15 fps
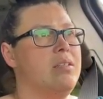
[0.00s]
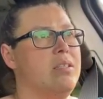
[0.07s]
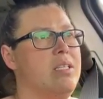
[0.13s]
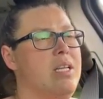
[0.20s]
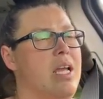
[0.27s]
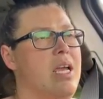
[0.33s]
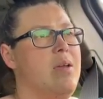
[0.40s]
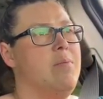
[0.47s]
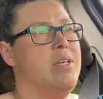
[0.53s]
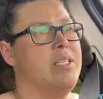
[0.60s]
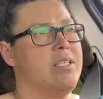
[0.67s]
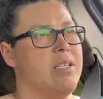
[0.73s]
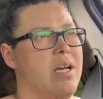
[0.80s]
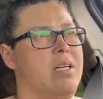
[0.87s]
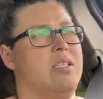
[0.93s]
The name
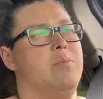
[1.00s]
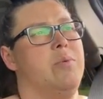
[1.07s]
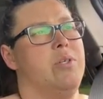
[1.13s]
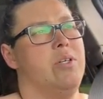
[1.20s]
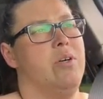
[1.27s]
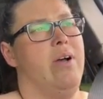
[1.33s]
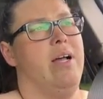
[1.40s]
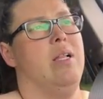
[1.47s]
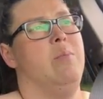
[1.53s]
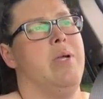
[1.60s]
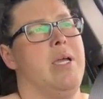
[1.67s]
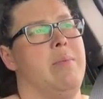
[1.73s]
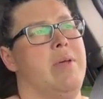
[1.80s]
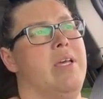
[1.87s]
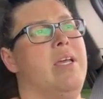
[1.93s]
is Scottsboro,
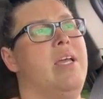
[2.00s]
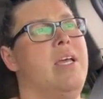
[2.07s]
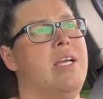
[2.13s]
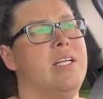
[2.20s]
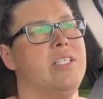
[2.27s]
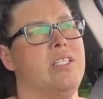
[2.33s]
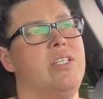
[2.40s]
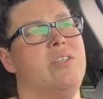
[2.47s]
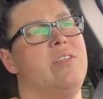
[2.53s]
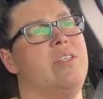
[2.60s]
Alabama, to